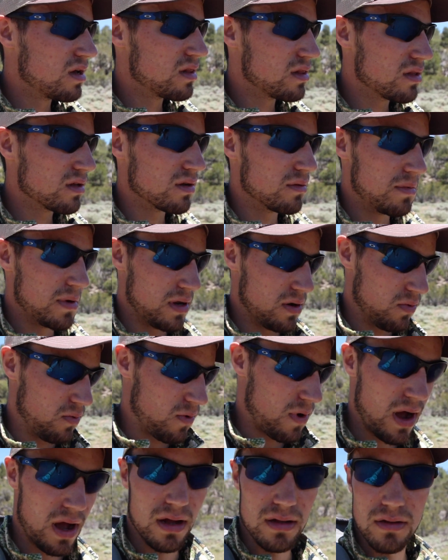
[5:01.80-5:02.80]
A little bit of
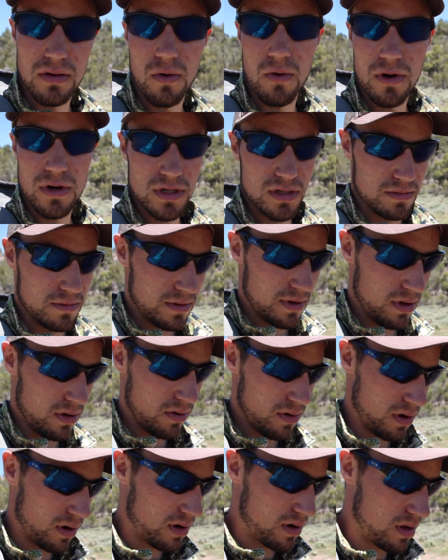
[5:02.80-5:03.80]
wild horse
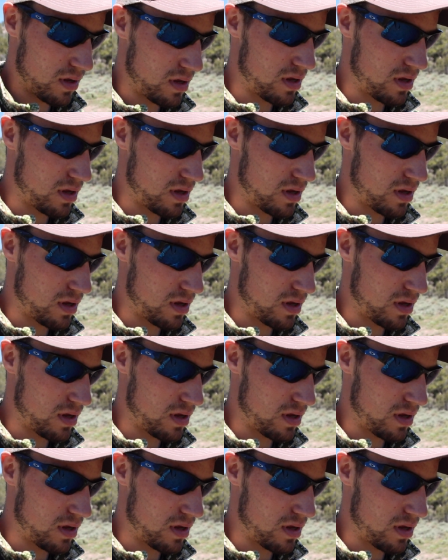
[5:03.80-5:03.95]
manure